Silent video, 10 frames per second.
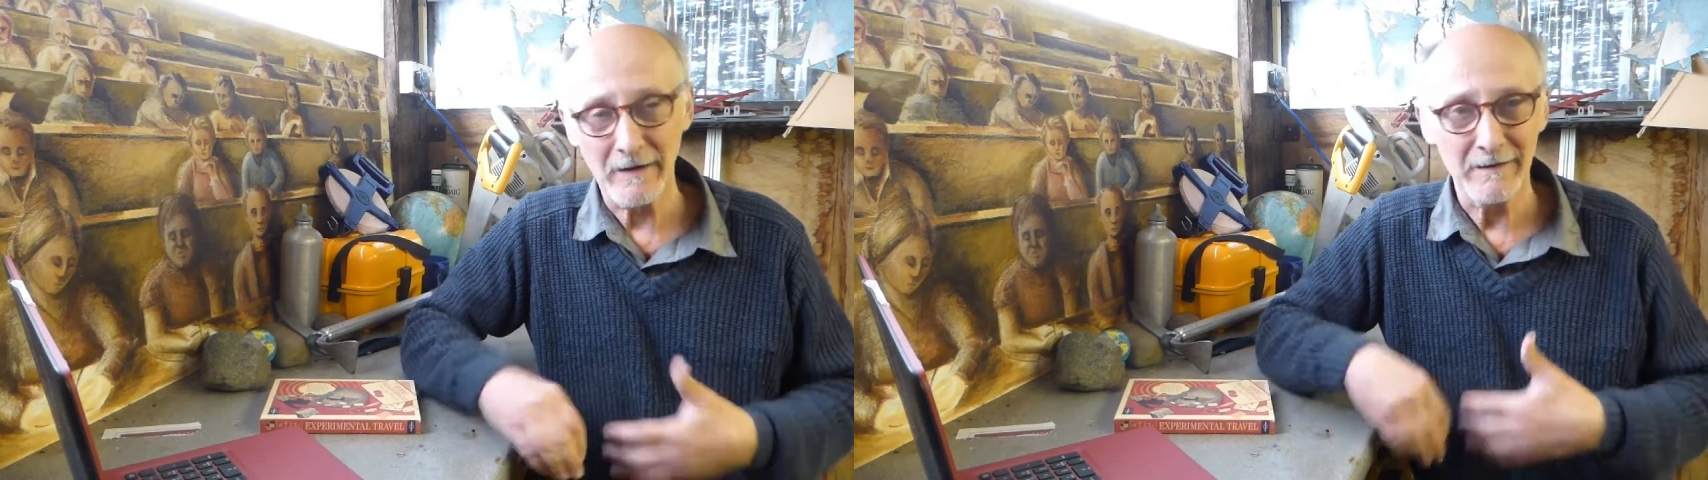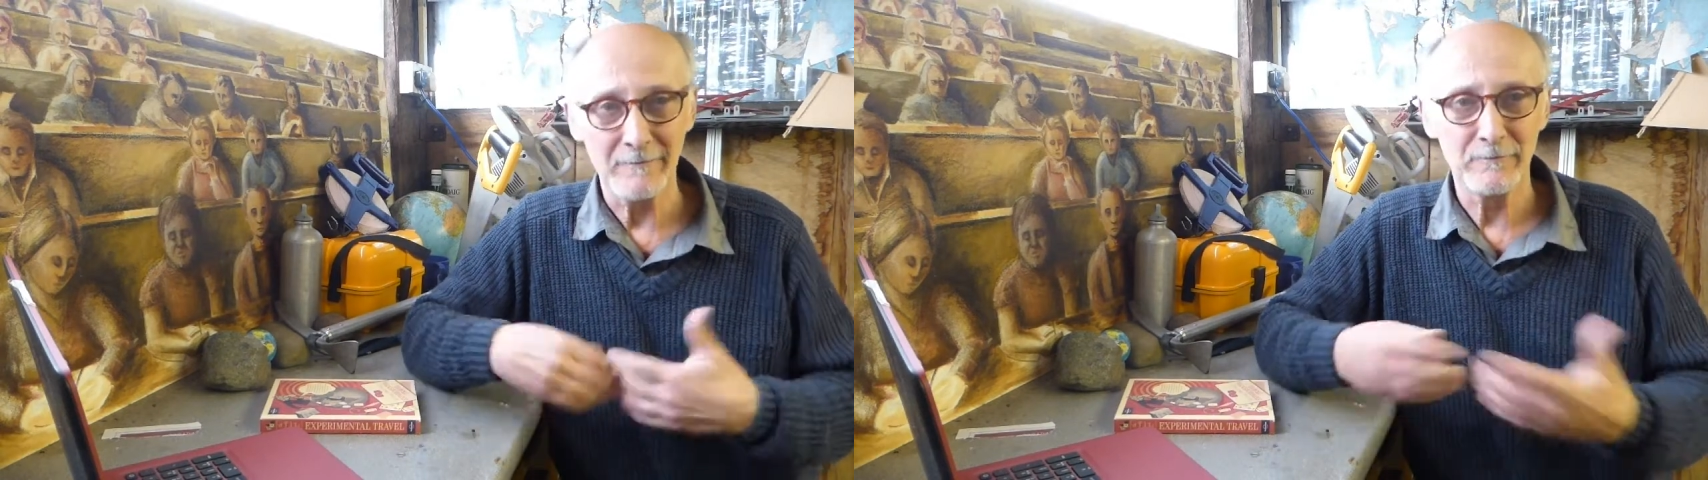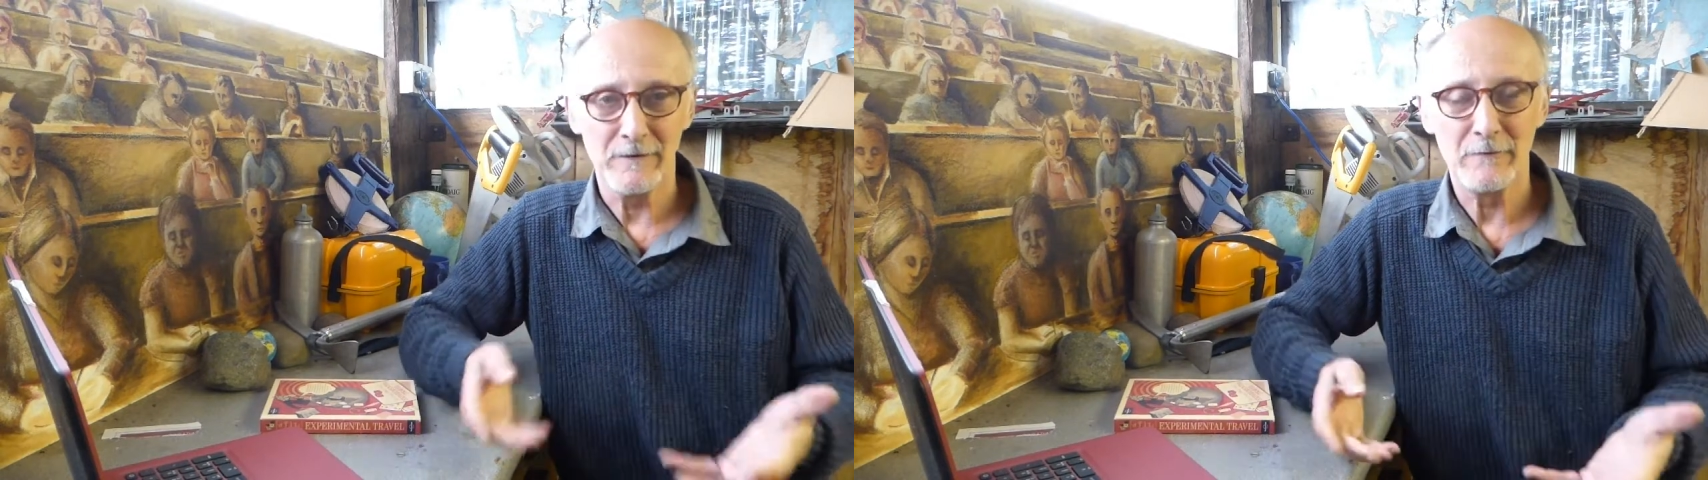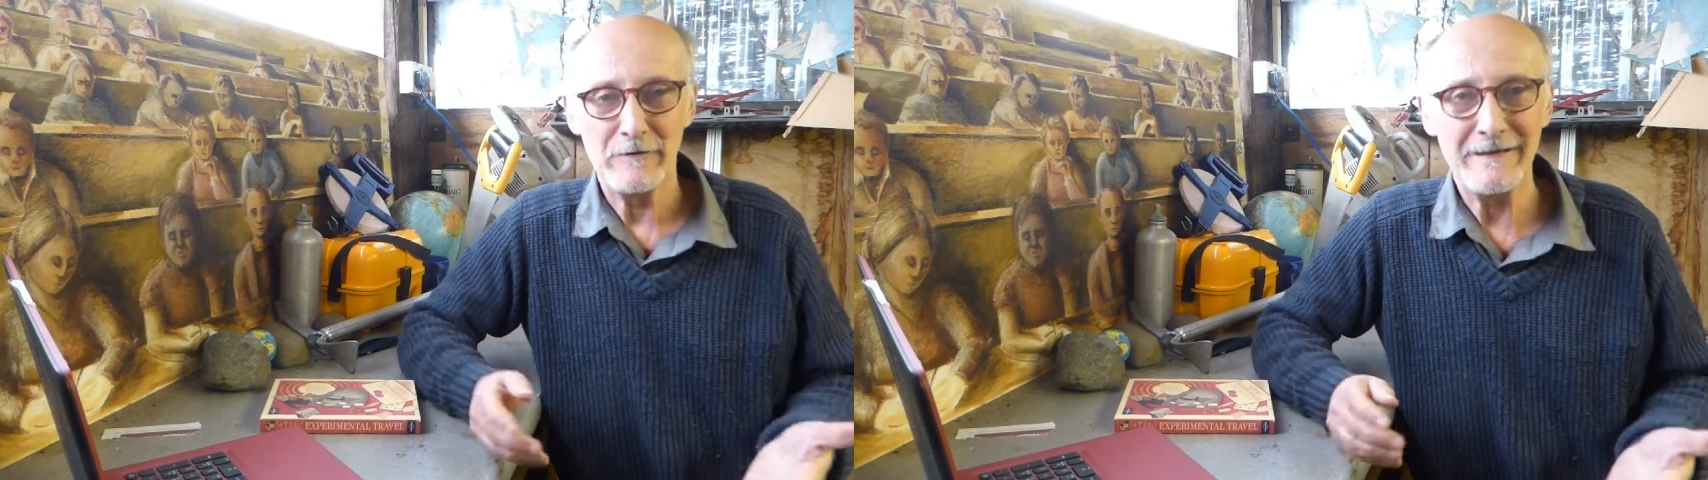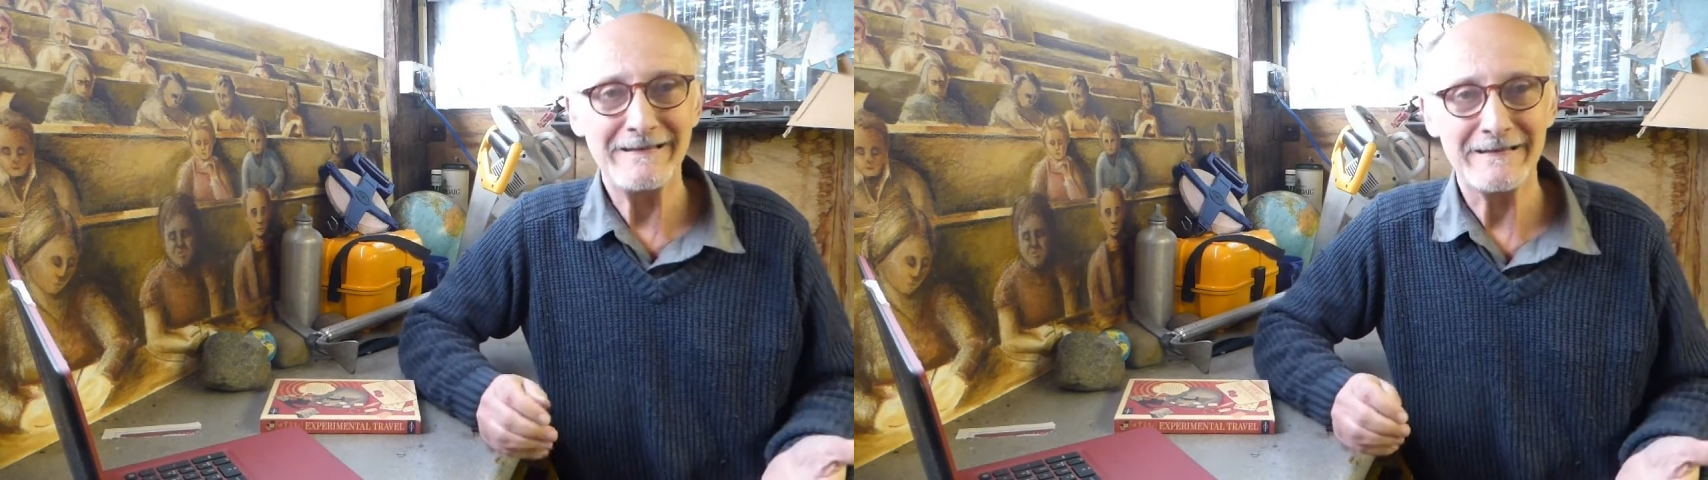I
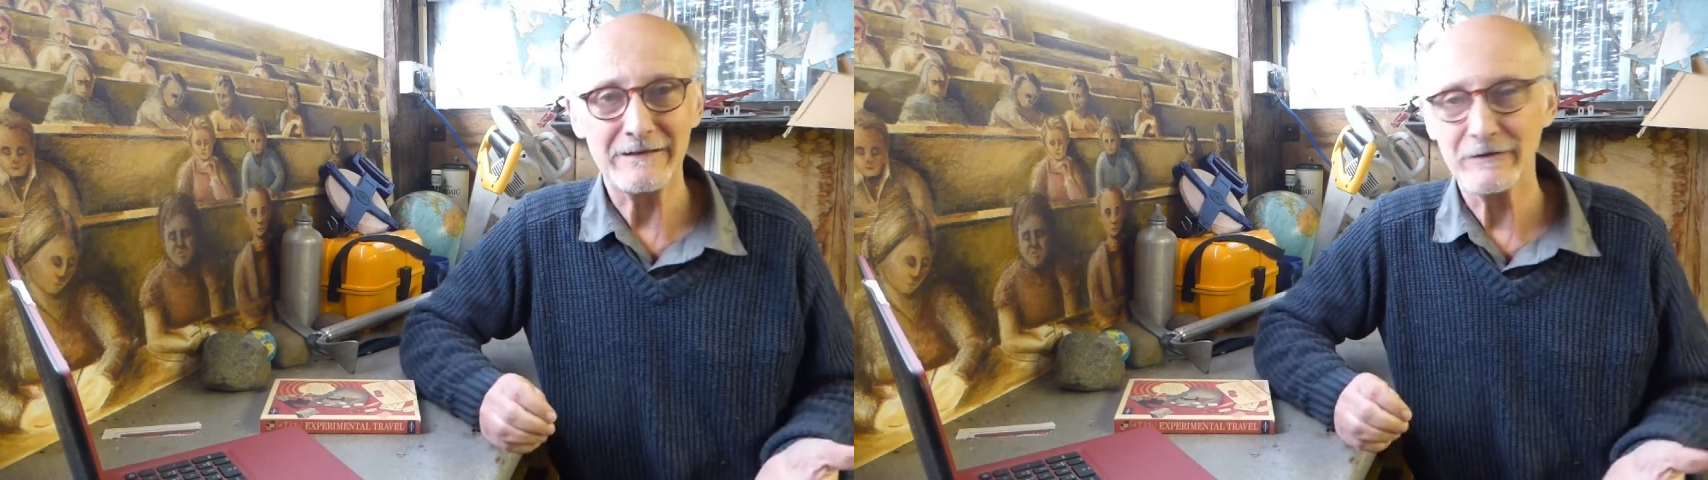presented it